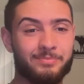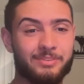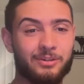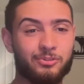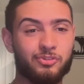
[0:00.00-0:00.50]

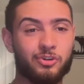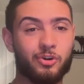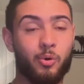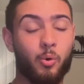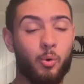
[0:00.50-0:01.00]
Those
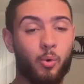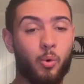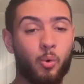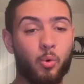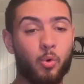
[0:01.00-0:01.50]
are
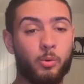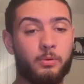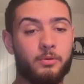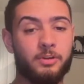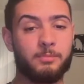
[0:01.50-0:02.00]

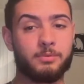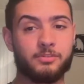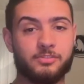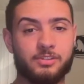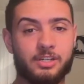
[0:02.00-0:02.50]
horrible
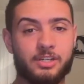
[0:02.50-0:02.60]
numbers.